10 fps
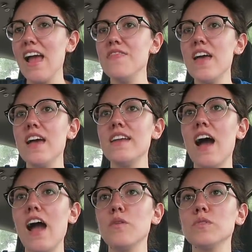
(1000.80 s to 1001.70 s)
And
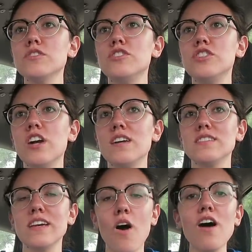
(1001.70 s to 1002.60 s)
then I will
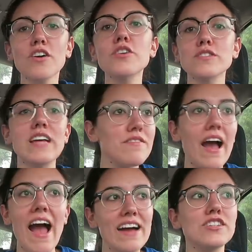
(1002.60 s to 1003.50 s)
just, like all girls have
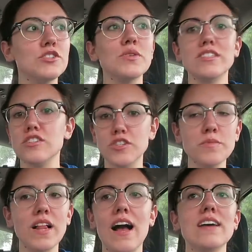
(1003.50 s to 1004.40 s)
had to do this in
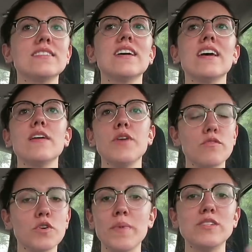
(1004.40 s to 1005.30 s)
gym class, if you
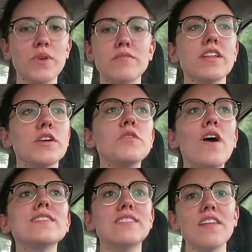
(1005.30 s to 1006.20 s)
had roommates, whatever, like you've
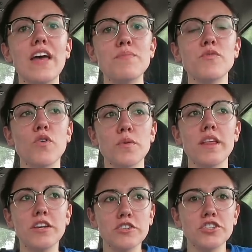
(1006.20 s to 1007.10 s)
all done that before, where
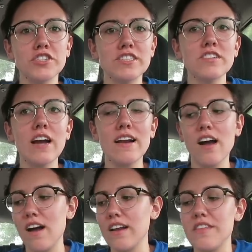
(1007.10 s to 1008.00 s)
like your shirt is still kind
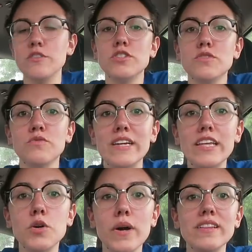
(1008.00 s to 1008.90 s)
of on and then you just
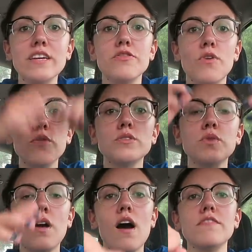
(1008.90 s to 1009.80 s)
really quickly throw
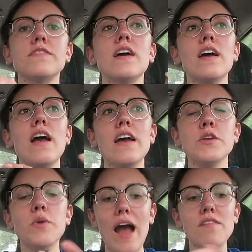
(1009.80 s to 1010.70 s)
this one off
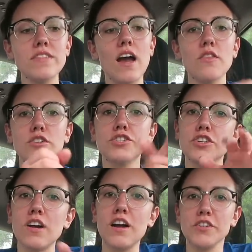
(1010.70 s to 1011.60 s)
and you have the other
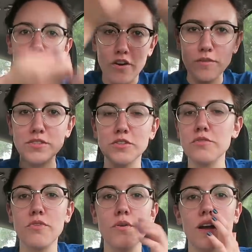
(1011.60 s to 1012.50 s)
shirt on your arms and
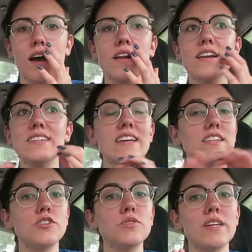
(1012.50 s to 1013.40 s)
you throw it on and it
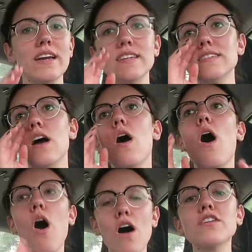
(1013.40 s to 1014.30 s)
takes like 2 seconds.
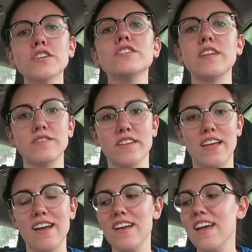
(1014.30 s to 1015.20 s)
All girls have
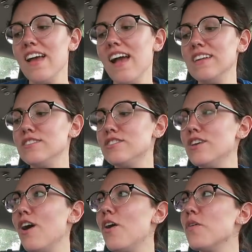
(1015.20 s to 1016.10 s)
done that. And
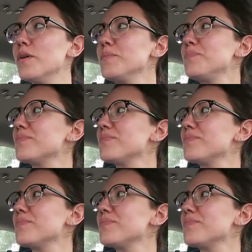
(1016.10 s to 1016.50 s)
so